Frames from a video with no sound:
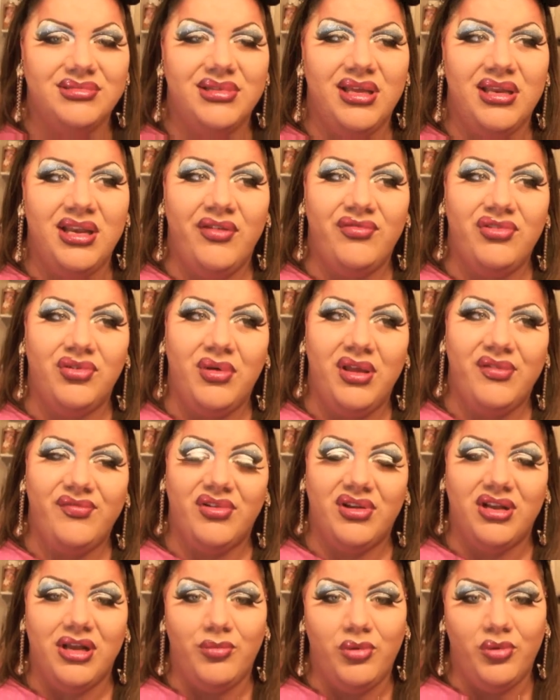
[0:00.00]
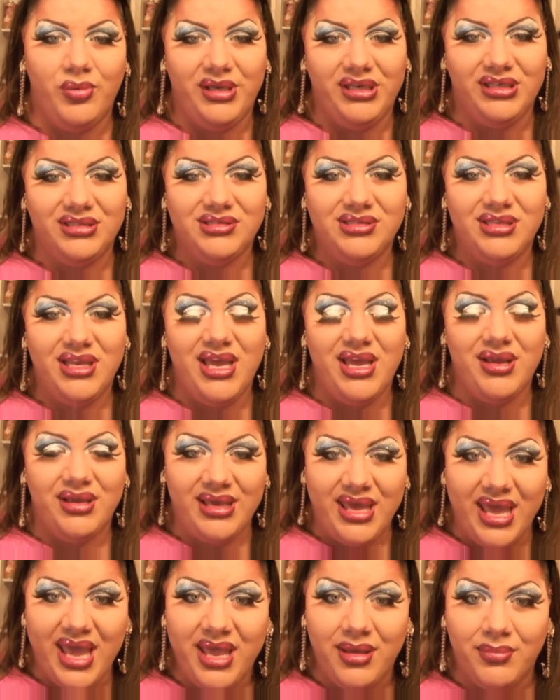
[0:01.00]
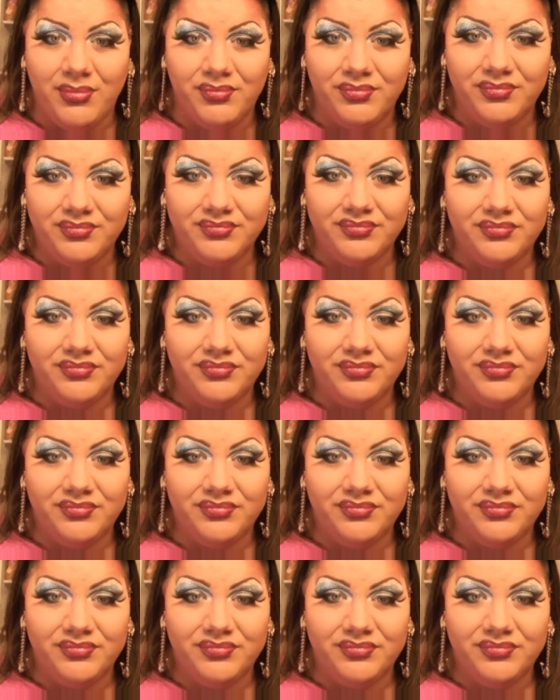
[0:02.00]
I didn't have to wait for a couple weeks. It came.